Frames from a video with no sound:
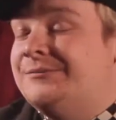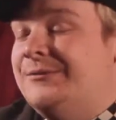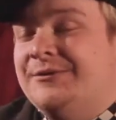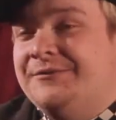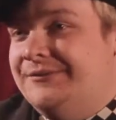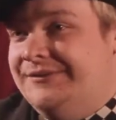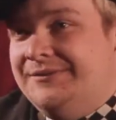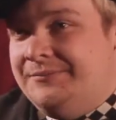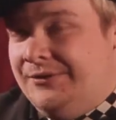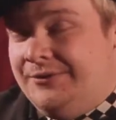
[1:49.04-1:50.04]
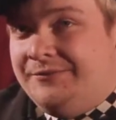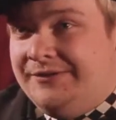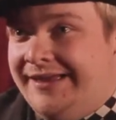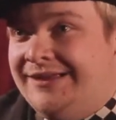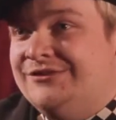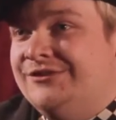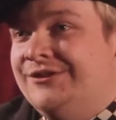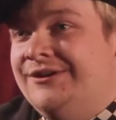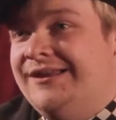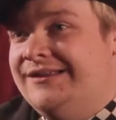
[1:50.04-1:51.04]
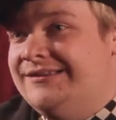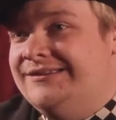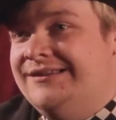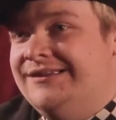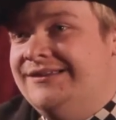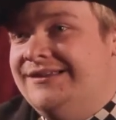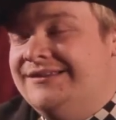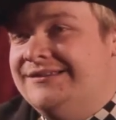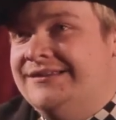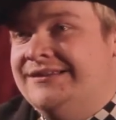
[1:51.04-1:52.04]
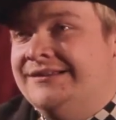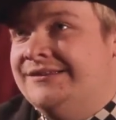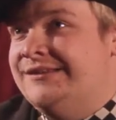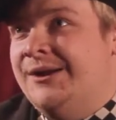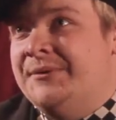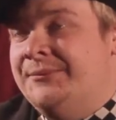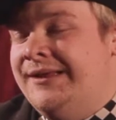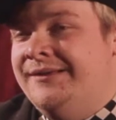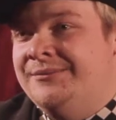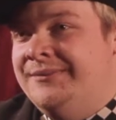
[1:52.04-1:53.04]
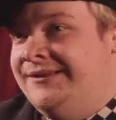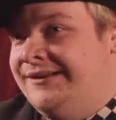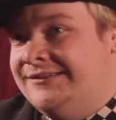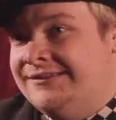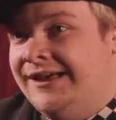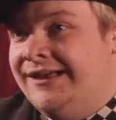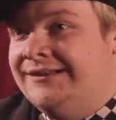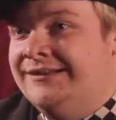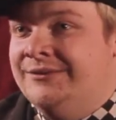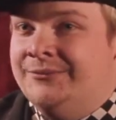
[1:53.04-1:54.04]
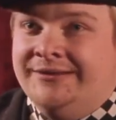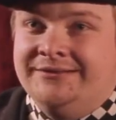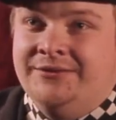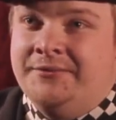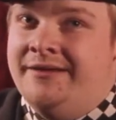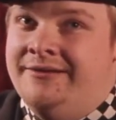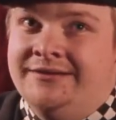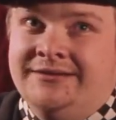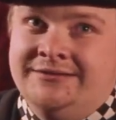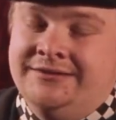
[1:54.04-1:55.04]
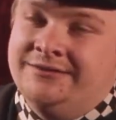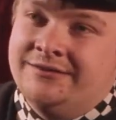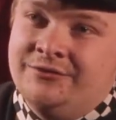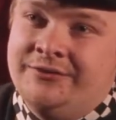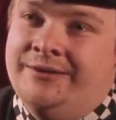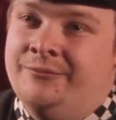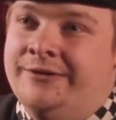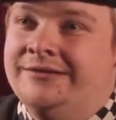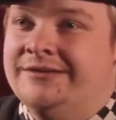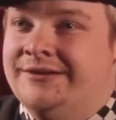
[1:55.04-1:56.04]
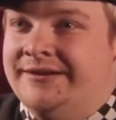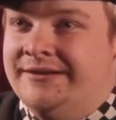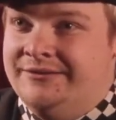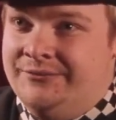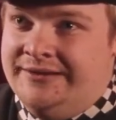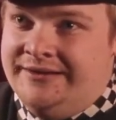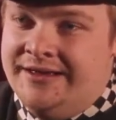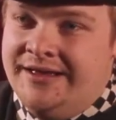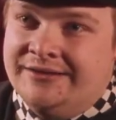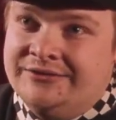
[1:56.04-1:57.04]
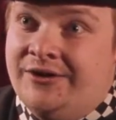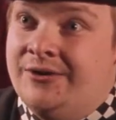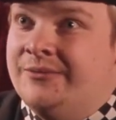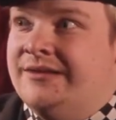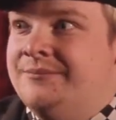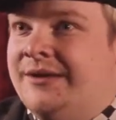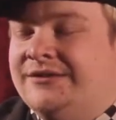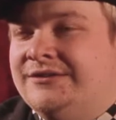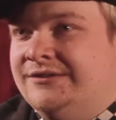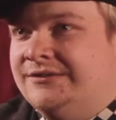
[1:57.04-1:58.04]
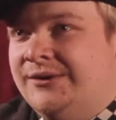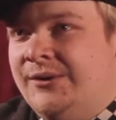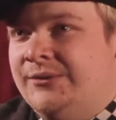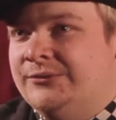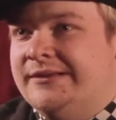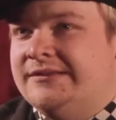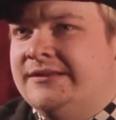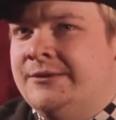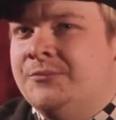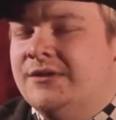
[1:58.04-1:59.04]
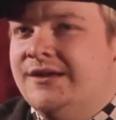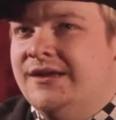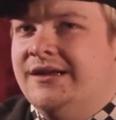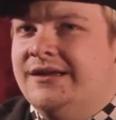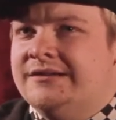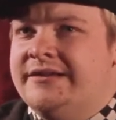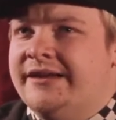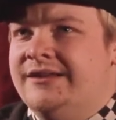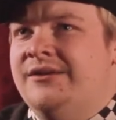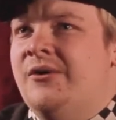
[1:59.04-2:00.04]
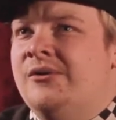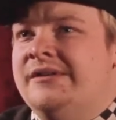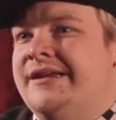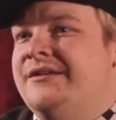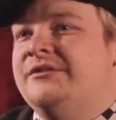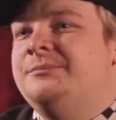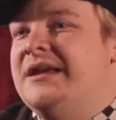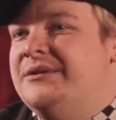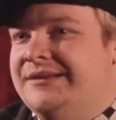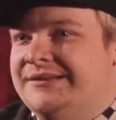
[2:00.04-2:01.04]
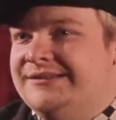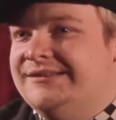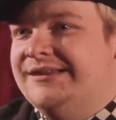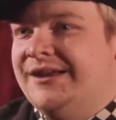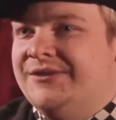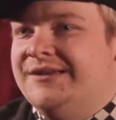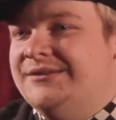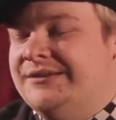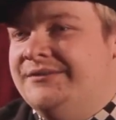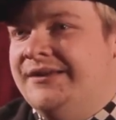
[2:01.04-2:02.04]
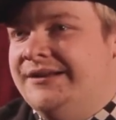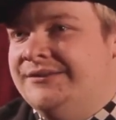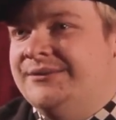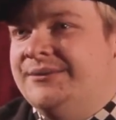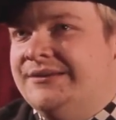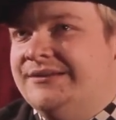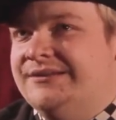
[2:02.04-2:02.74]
beautiful nature, and in the summer we had the midnight sun. In the winter we have like this extreme winter and really dark with much snow. So it's like an all-year experience, I think, to live here. So